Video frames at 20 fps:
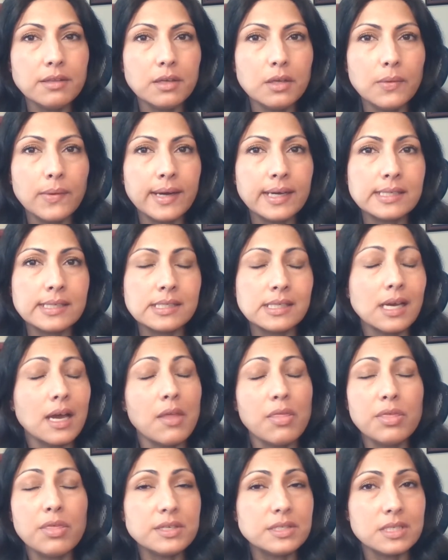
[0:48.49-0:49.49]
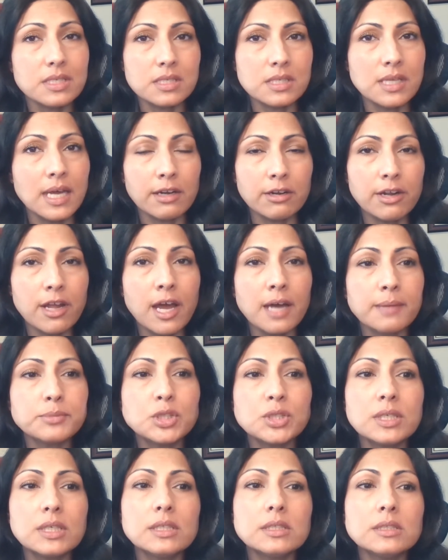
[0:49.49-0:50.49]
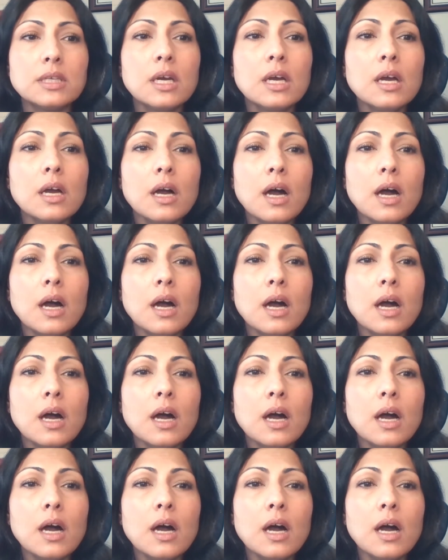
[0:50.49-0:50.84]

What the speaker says: the U.S., this is not an option.